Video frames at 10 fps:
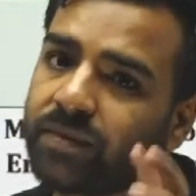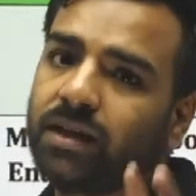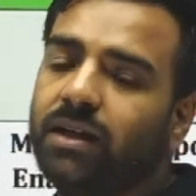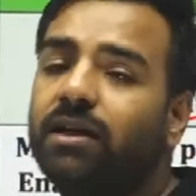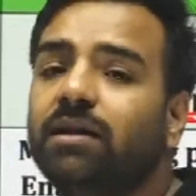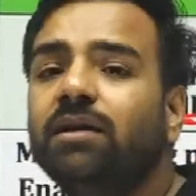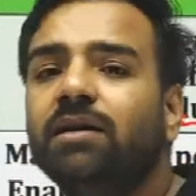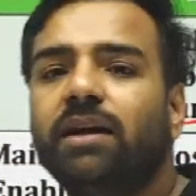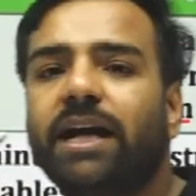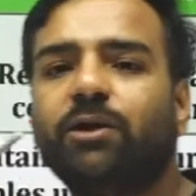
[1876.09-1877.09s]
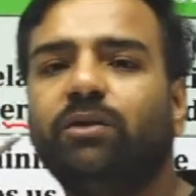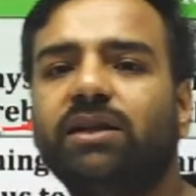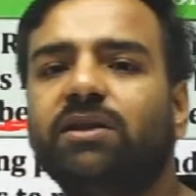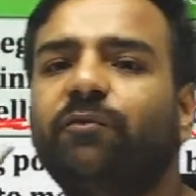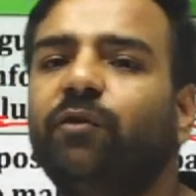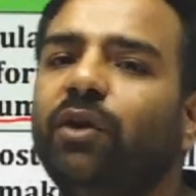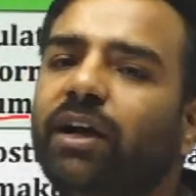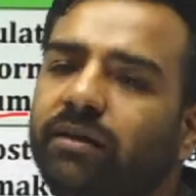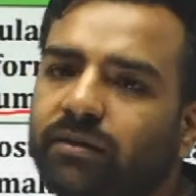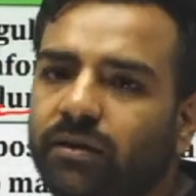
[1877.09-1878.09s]
Here, actually, there's a
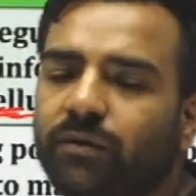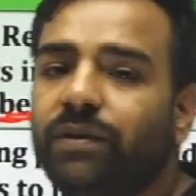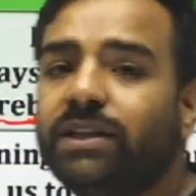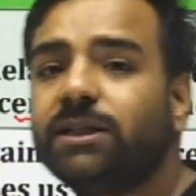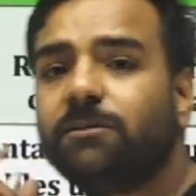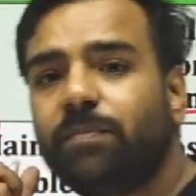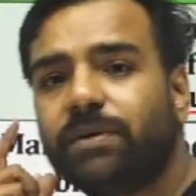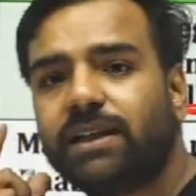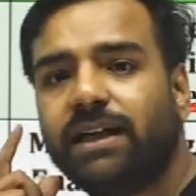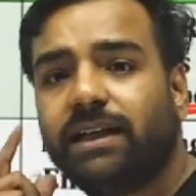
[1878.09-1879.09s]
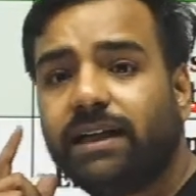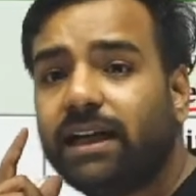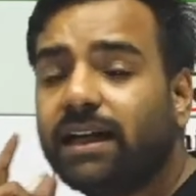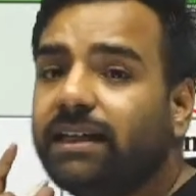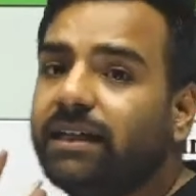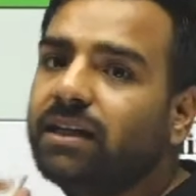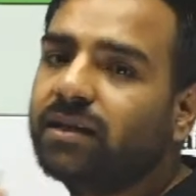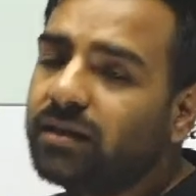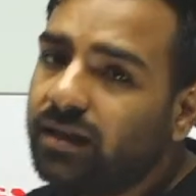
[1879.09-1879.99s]
fluid which is present in our ear.